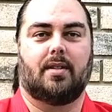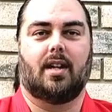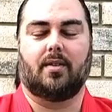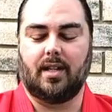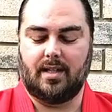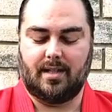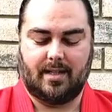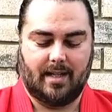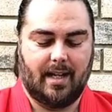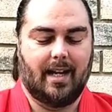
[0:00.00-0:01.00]
Now
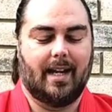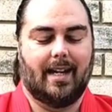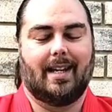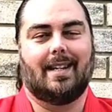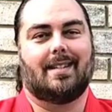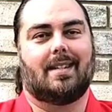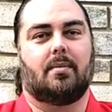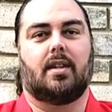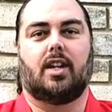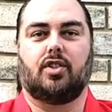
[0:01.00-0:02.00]
this is
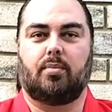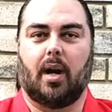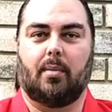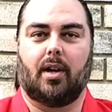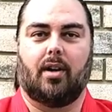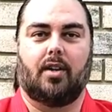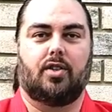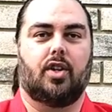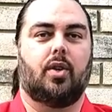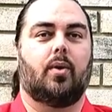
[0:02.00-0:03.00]
something that you probably already do,